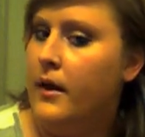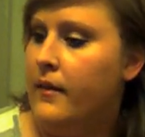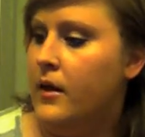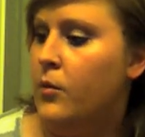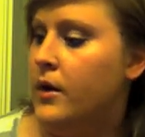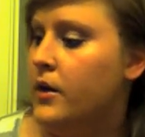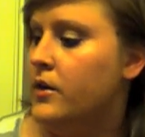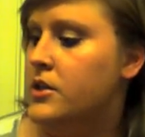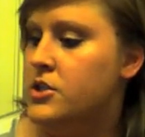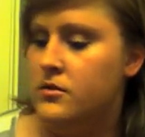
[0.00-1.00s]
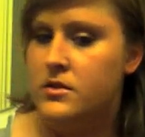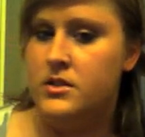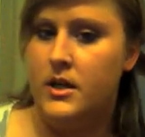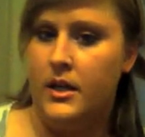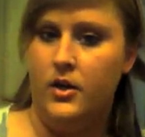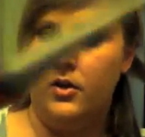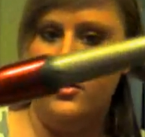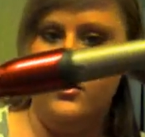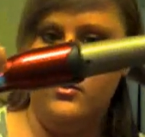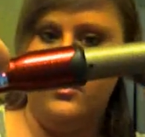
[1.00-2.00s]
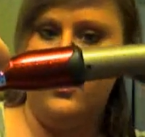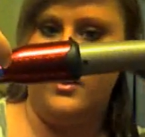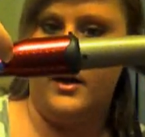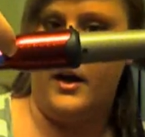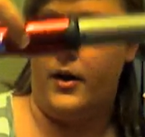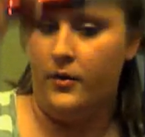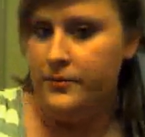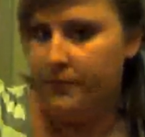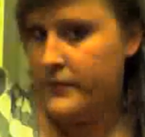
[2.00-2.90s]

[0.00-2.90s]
And then what you're going to do is take your curling iron,